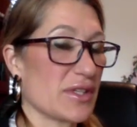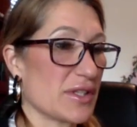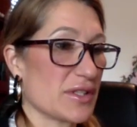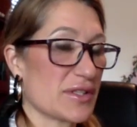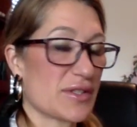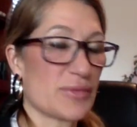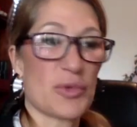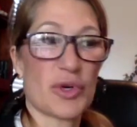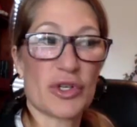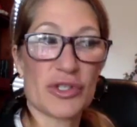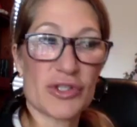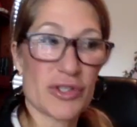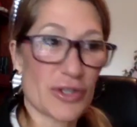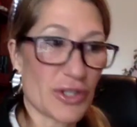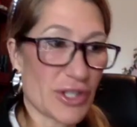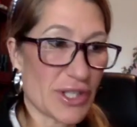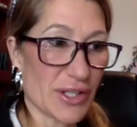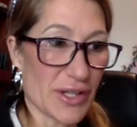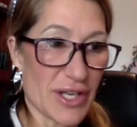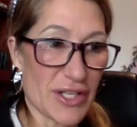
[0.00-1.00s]
It's more
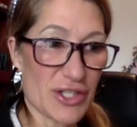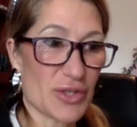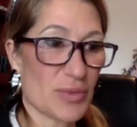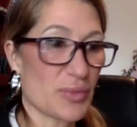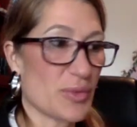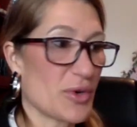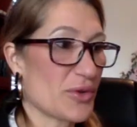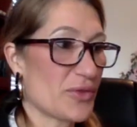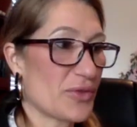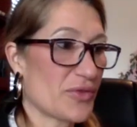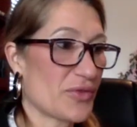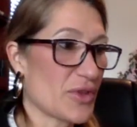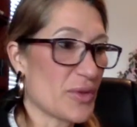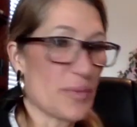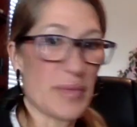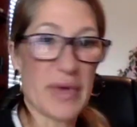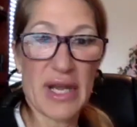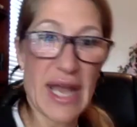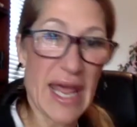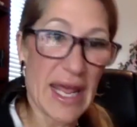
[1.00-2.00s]
circulation both for the
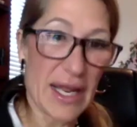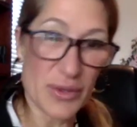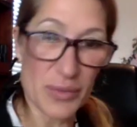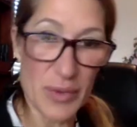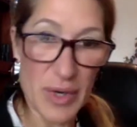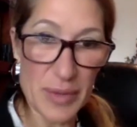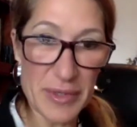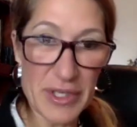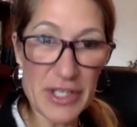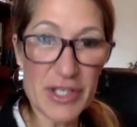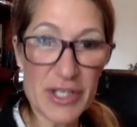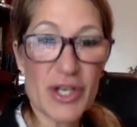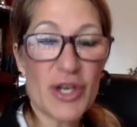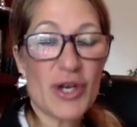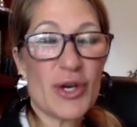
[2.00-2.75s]
men and women.